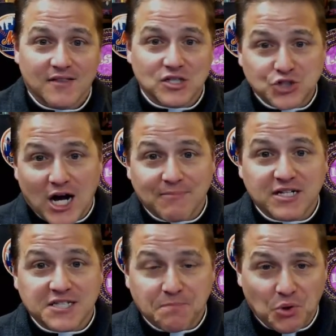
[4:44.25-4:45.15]
the job
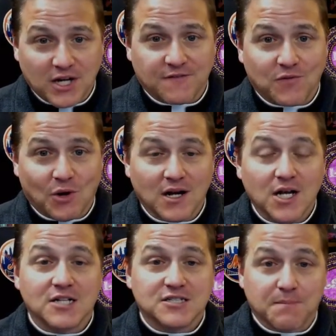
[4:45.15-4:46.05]
that he's appointed for,
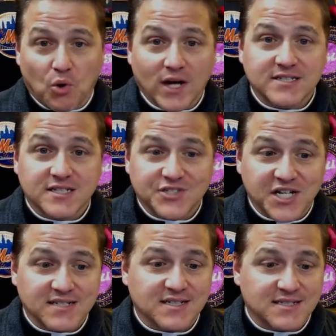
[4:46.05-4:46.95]
to point to
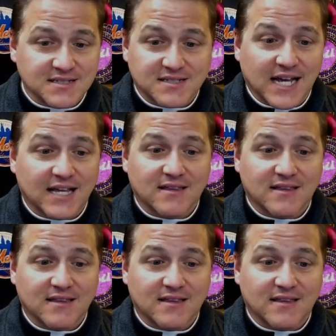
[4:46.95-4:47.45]
Jesus and say,